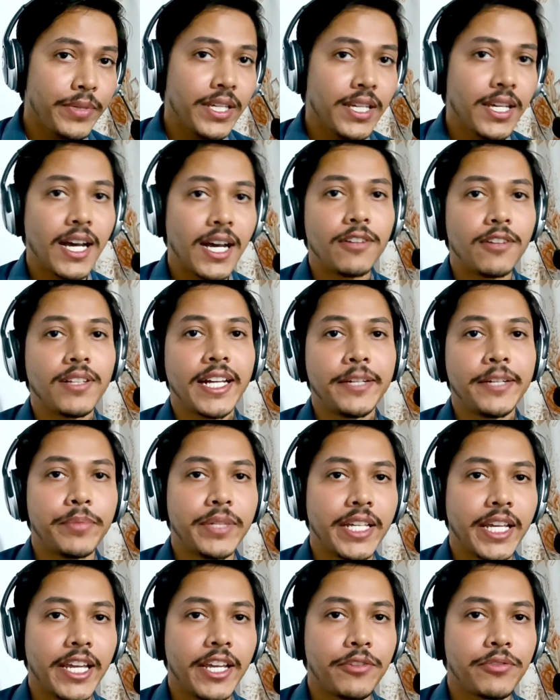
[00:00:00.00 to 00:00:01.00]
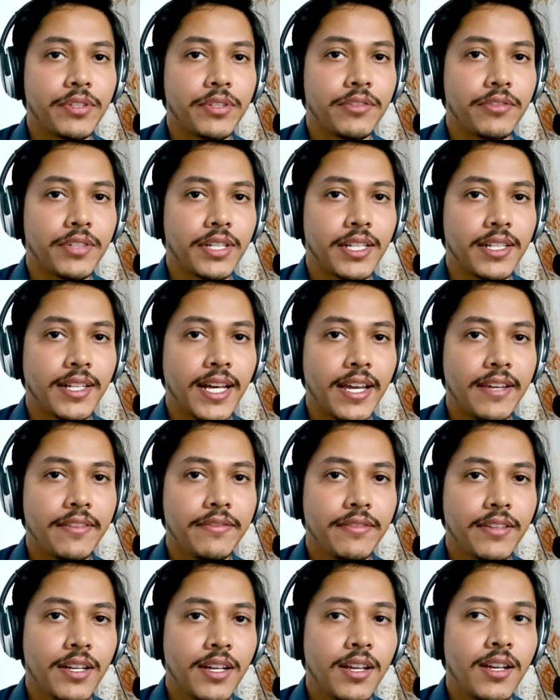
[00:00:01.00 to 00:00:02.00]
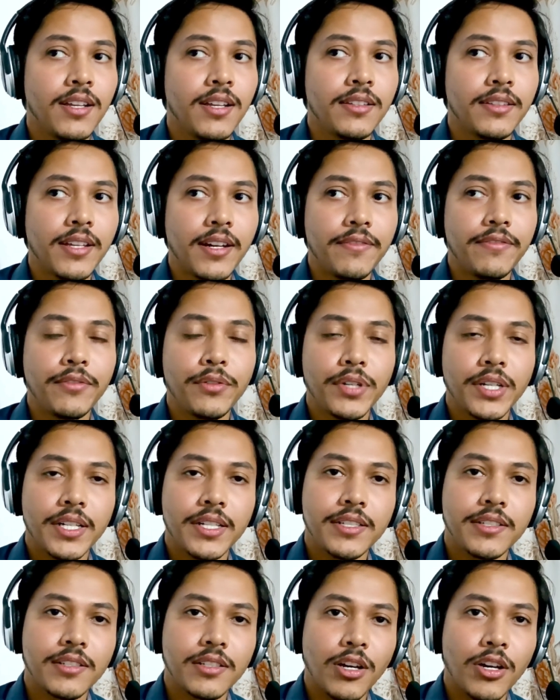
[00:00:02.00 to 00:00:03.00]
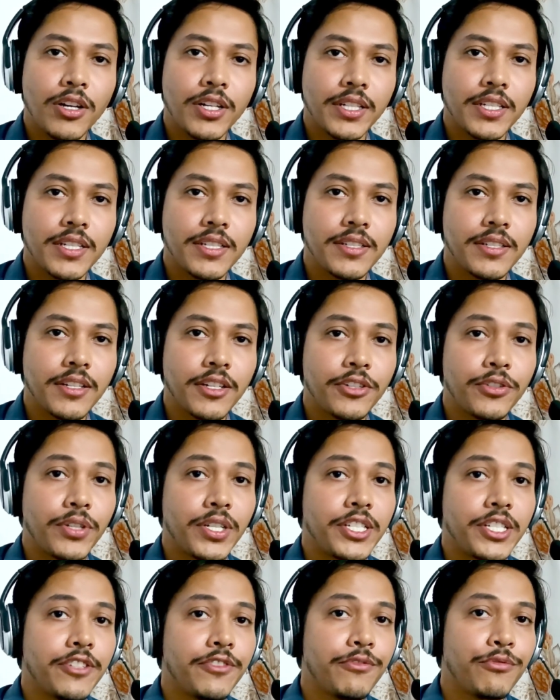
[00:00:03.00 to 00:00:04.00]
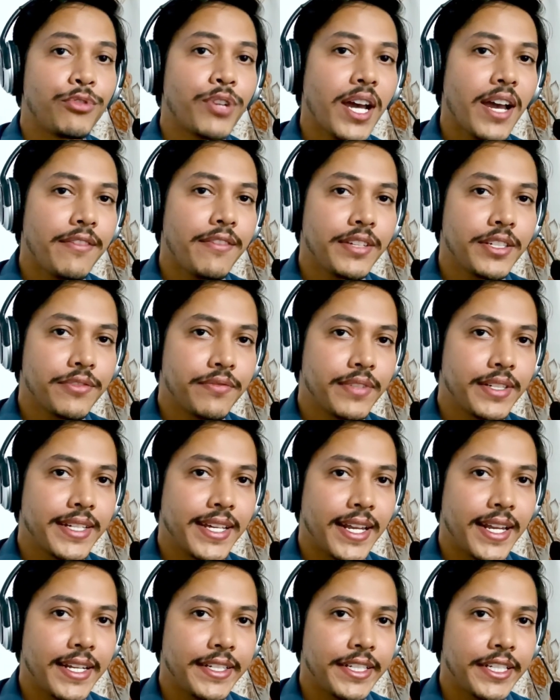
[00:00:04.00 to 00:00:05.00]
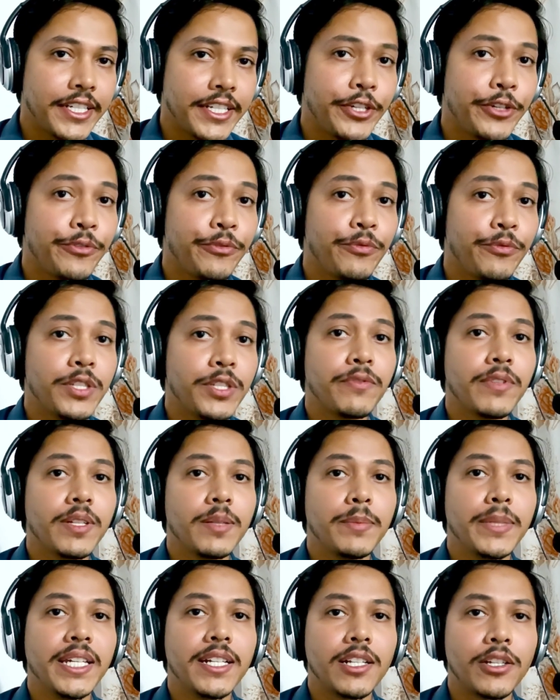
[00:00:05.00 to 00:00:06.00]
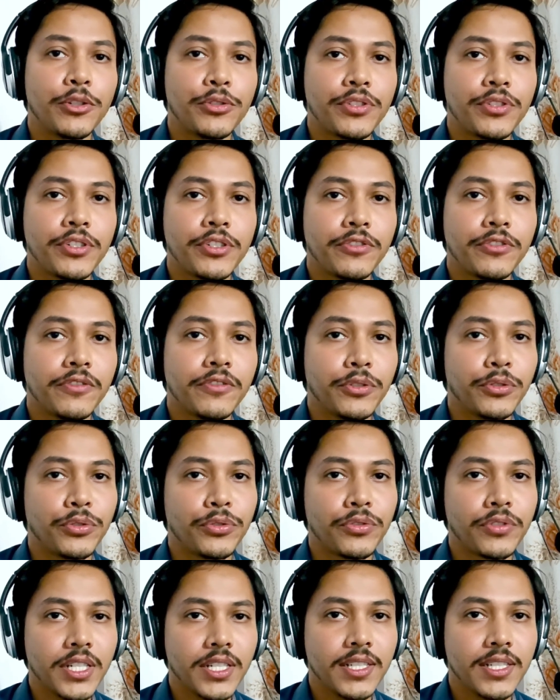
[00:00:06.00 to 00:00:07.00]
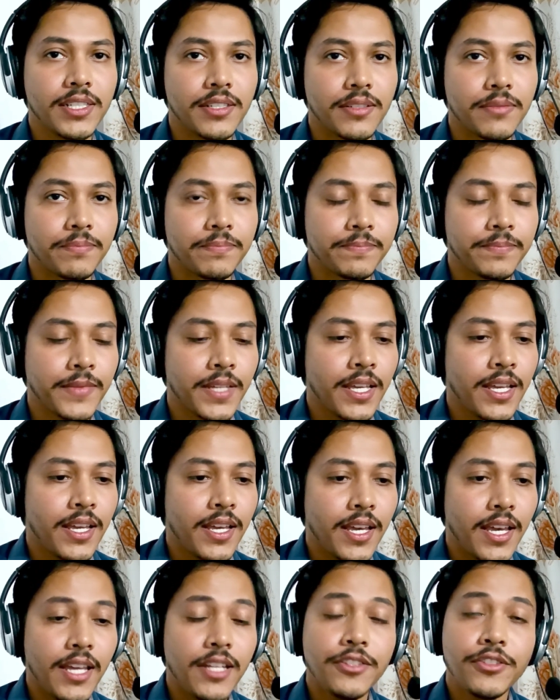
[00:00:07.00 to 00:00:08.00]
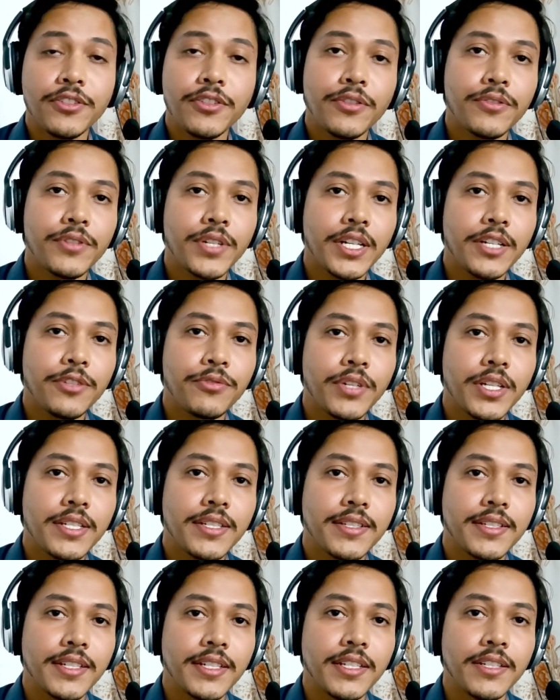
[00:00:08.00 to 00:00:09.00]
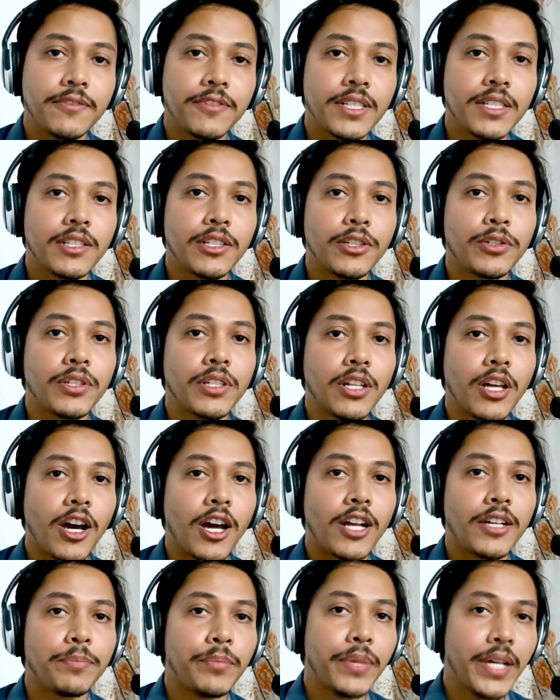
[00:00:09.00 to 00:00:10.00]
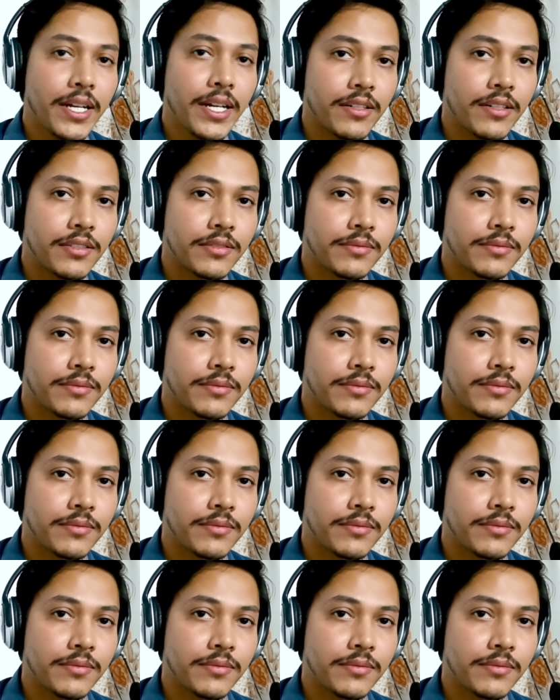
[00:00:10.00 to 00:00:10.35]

how light behaves in real life. Therefore, it is a lot easier to achieve graphics fidelity, which will be closer to photorealism. Hence, your ray trace scene will look a lot better.